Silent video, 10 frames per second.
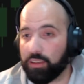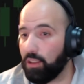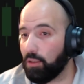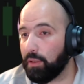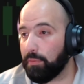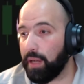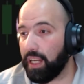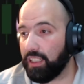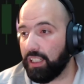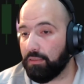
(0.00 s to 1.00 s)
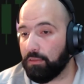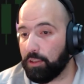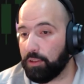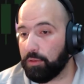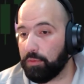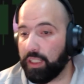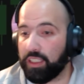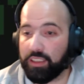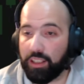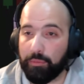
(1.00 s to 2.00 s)
go in Bali for 2 weeks,
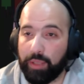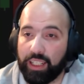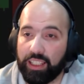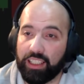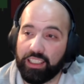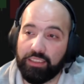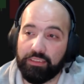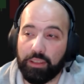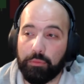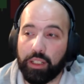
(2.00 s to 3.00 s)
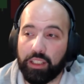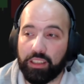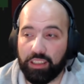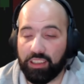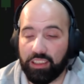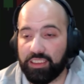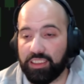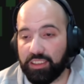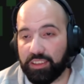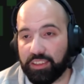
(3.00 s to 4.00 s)
come back and have $10 million in
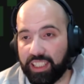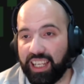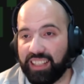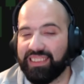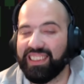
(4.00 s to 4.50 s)
your account.